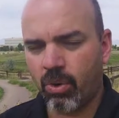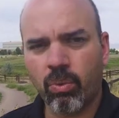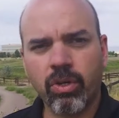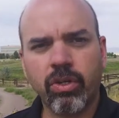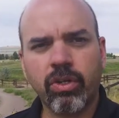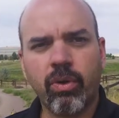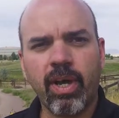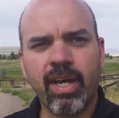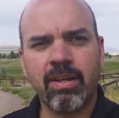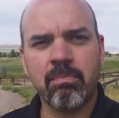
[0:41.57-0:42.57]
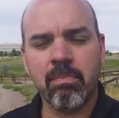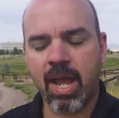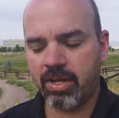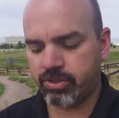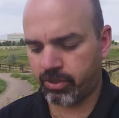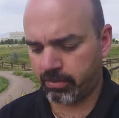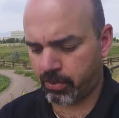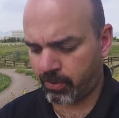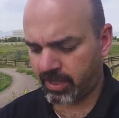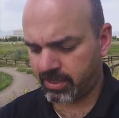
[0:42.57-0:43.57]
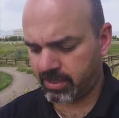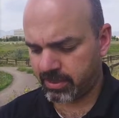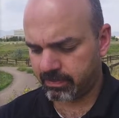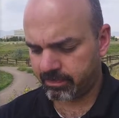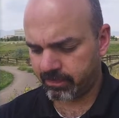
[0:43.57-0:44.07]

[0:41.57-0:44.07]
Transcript: We're gonna go ahead and measure the points.